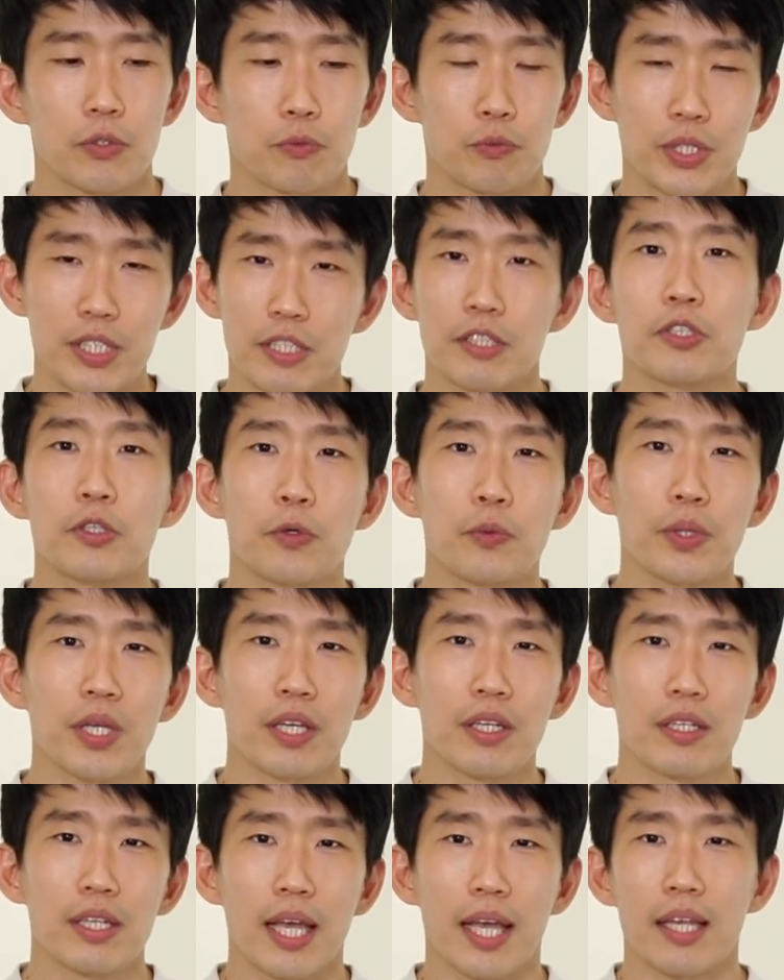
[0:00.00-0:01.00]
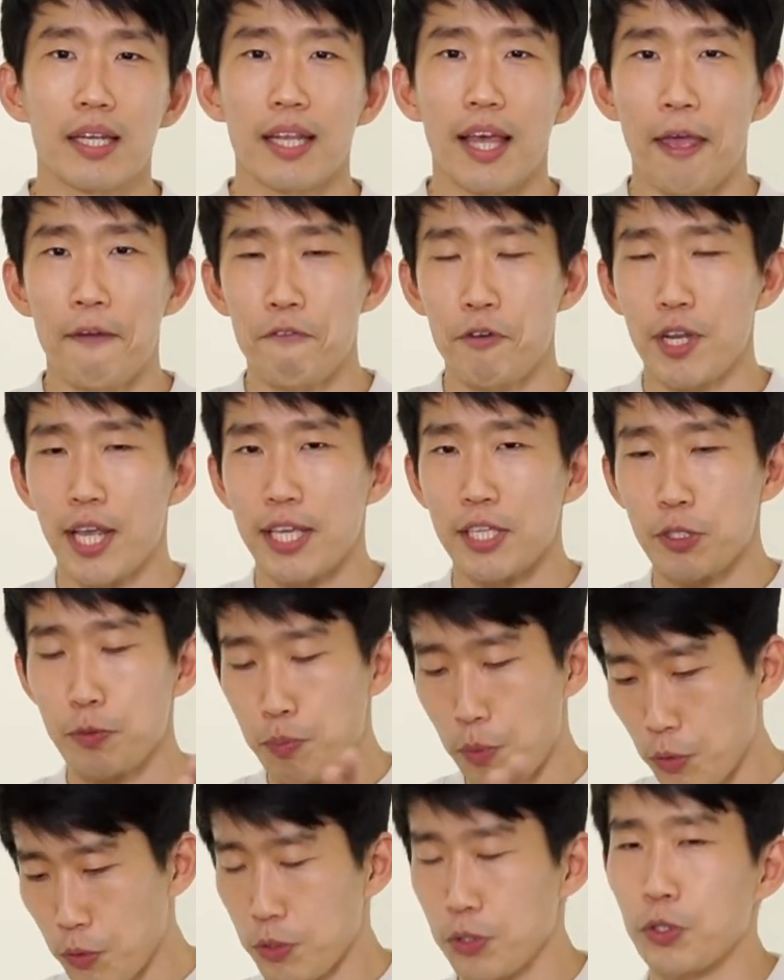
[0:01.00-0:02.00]
written Korean and everyday
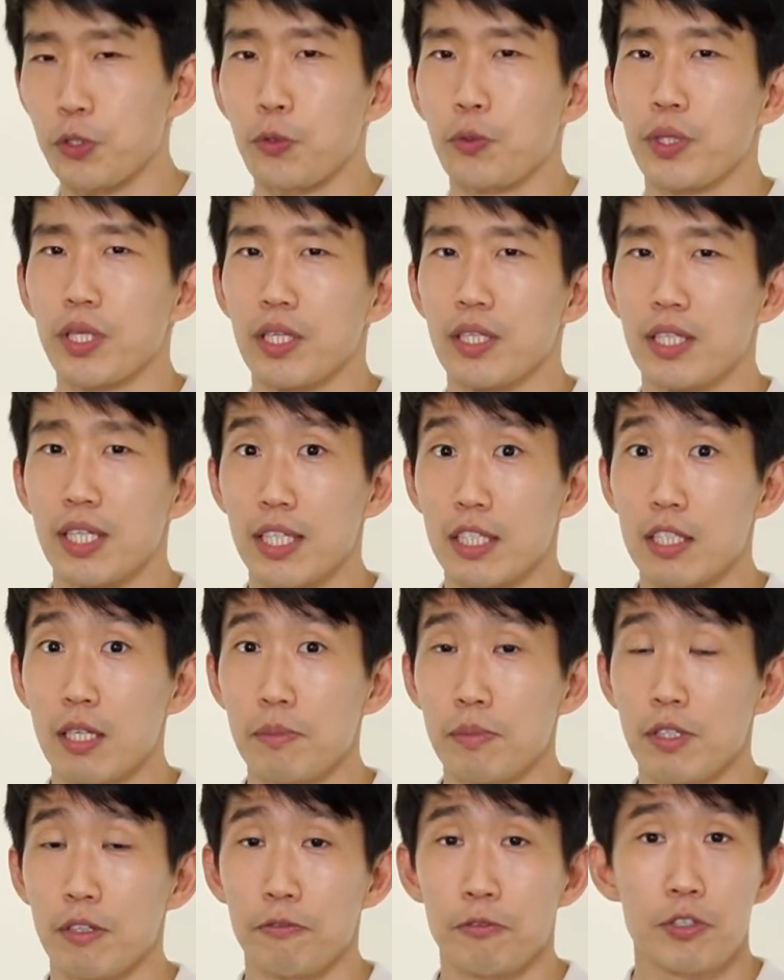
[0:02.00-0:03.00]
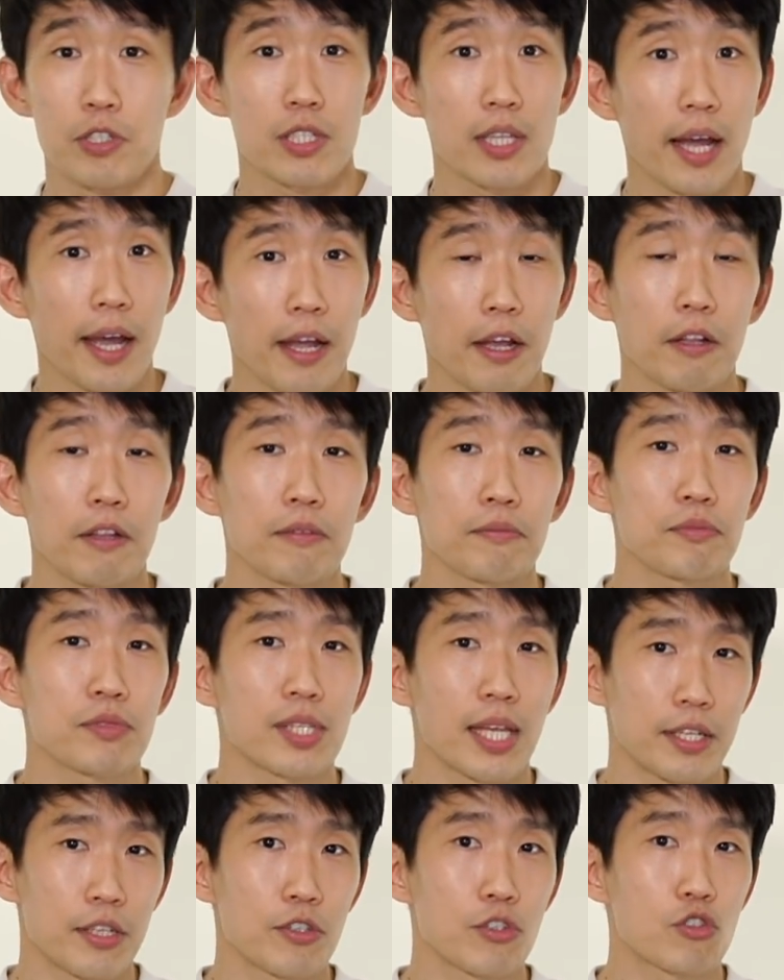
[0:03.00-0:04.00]
spoken Korean in terms of style,
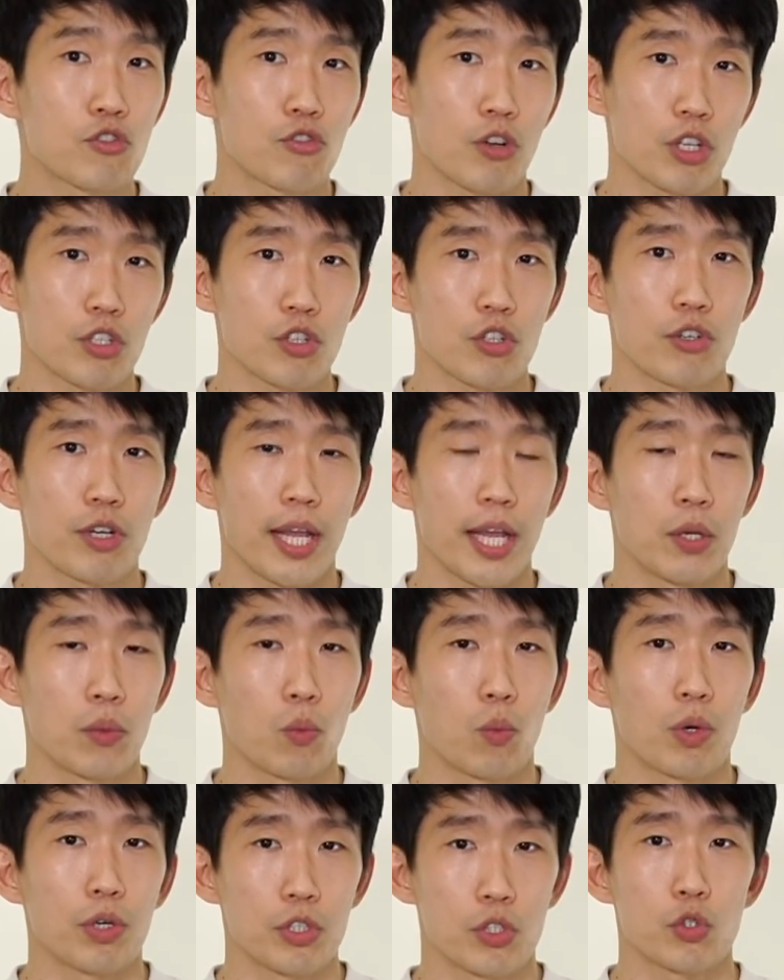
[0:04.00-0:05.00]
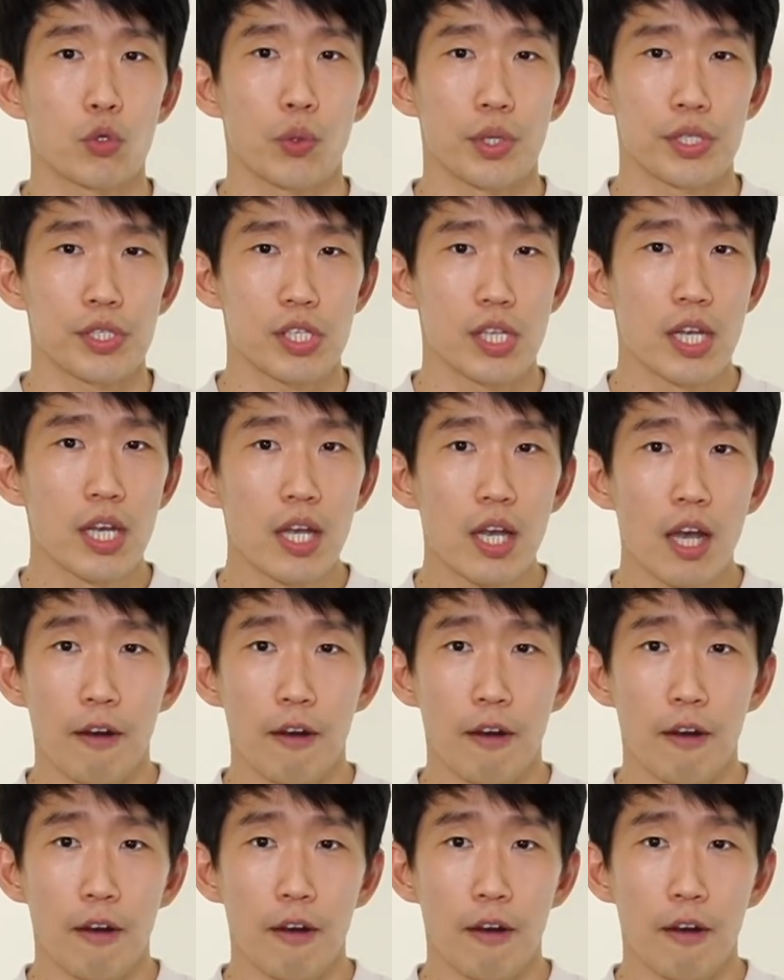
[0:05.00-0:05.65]
sentence structure, and word choice.